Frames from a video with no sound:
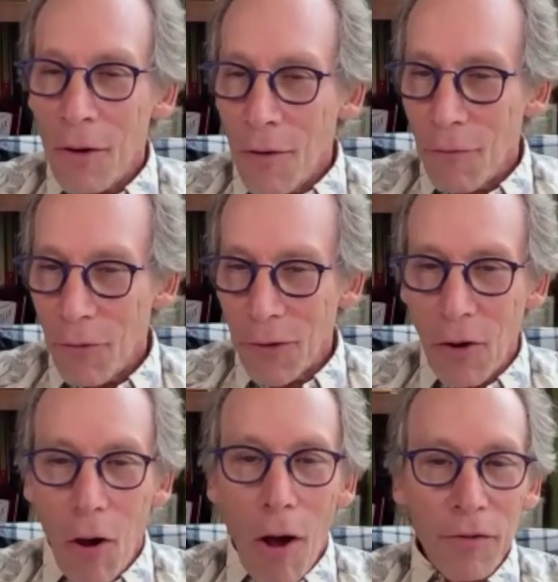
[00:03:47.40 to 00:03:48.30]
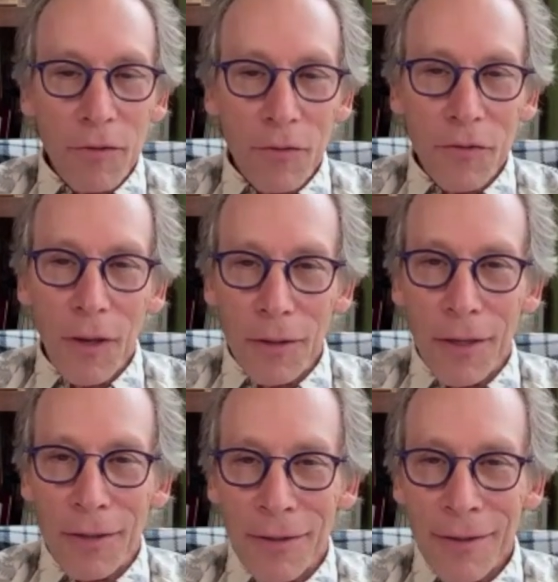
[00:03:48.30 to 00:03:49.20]
for the cost of
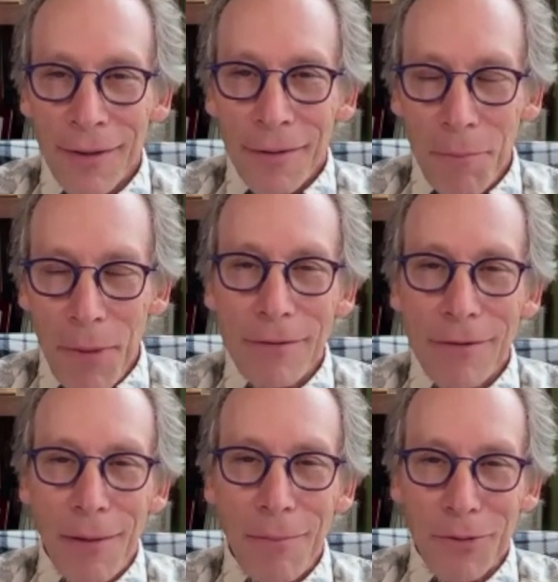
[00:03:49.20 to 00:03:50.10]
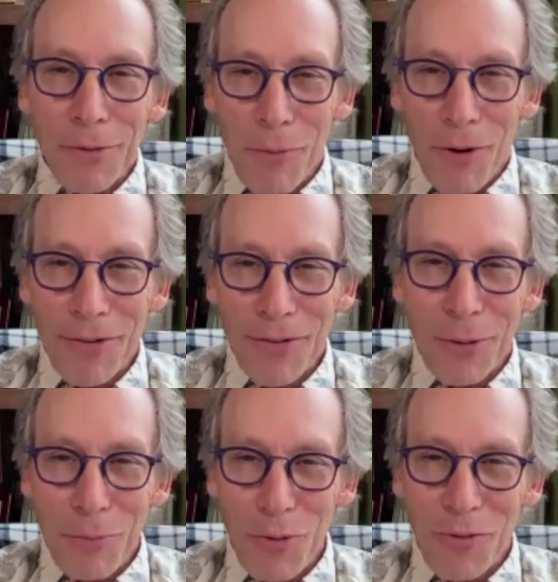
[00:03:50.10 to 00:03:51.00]
sending Matt Damon to Mars in a
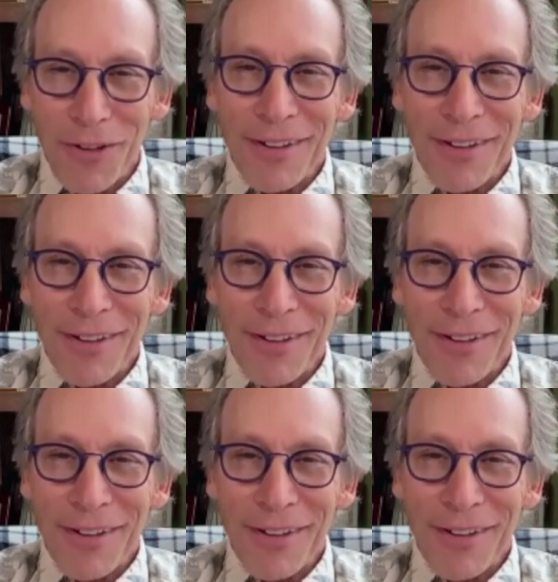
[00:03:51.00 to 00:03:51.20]
movie.